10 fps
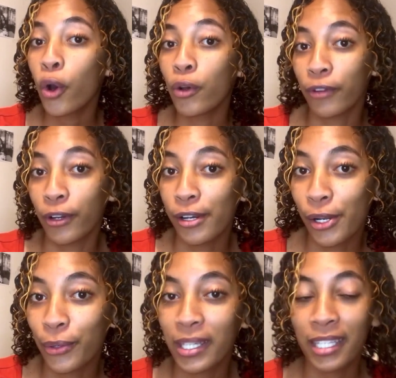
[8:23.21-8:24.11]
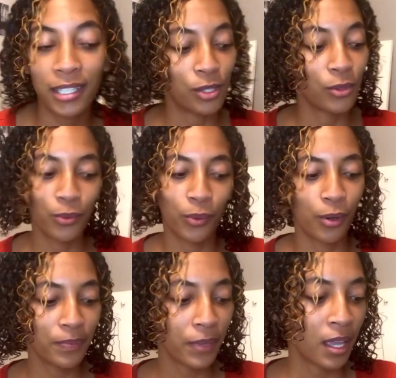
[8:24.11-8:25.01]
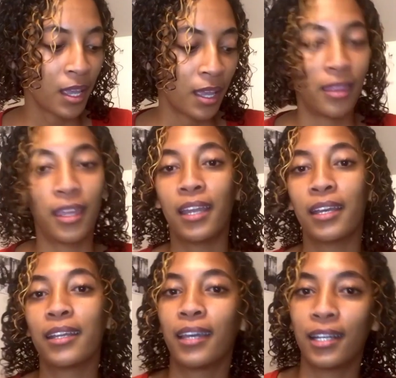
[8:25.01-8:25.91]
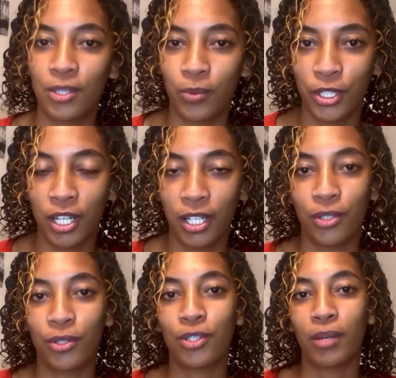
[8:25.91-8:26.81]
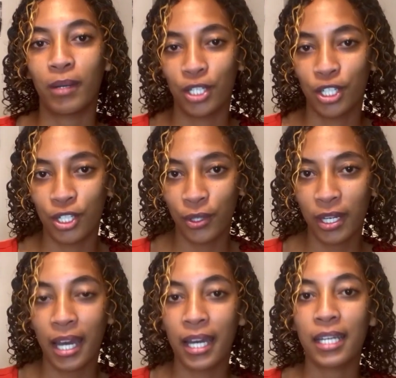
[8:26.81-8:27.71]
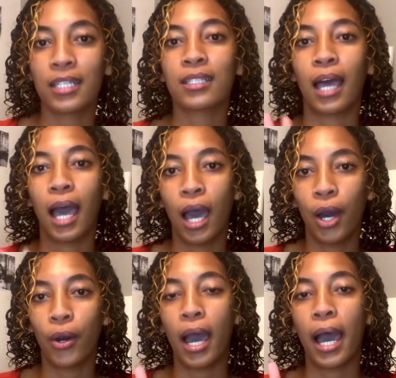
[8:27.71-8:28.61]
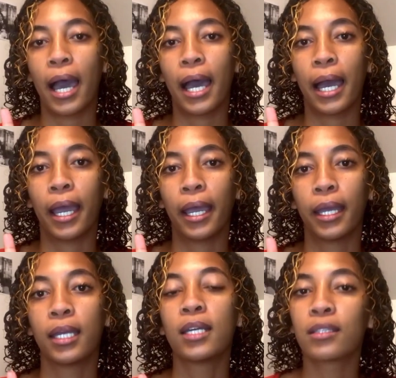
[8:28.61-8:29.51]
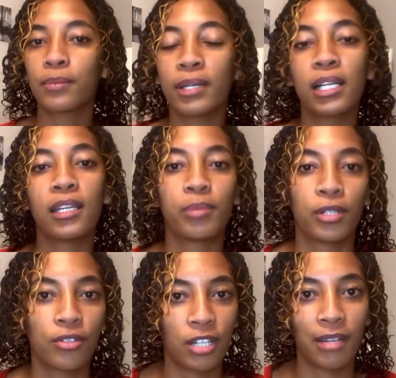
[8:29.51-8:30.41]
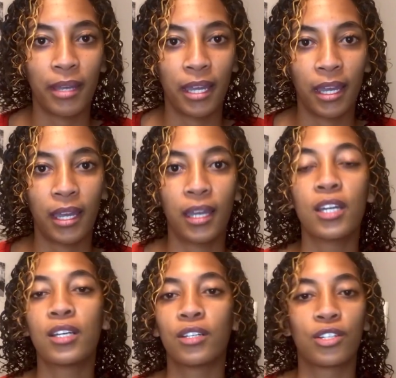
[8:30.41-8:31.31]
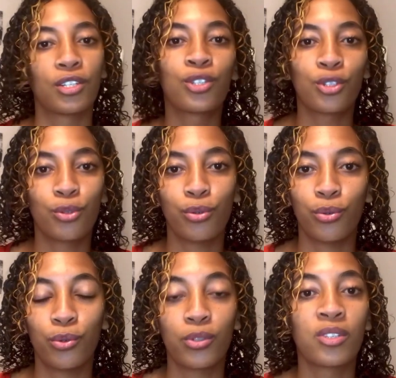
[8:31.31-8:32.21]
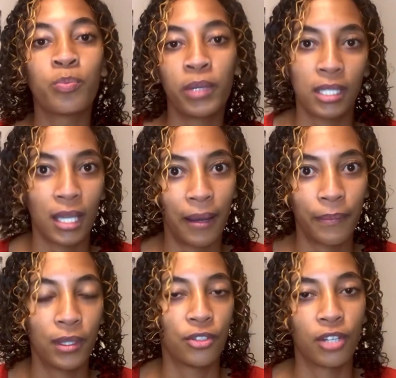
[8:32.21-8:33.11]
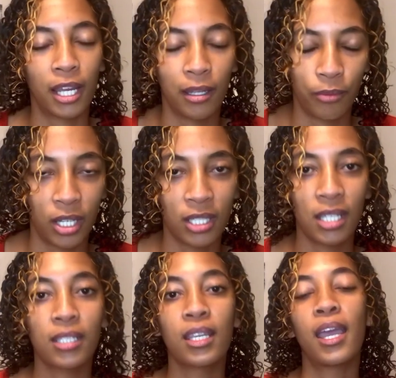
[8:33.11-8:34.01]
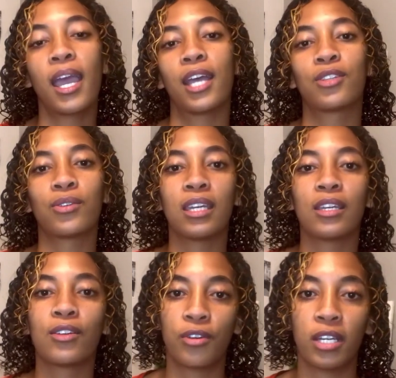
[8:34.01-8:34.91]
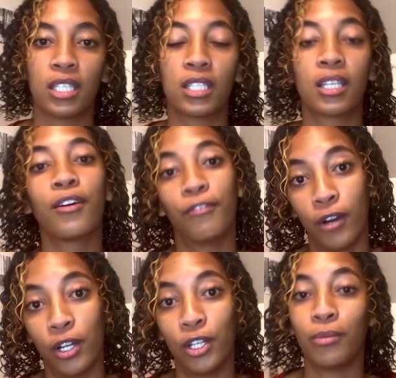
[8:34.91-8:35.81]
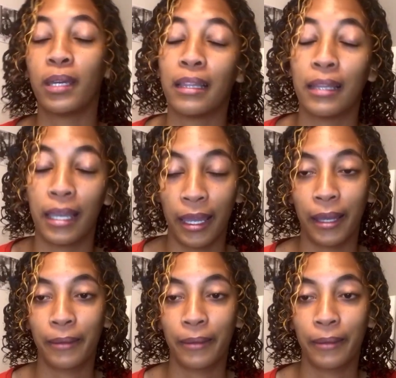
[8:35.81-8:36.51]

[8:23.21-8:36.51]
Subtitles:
or very low heat, lukewarm, then that is what you're gonna do. So I'm gonna show you guys how I typically blow dry my hair, just to speed up the drying process and to increase volume in the hair.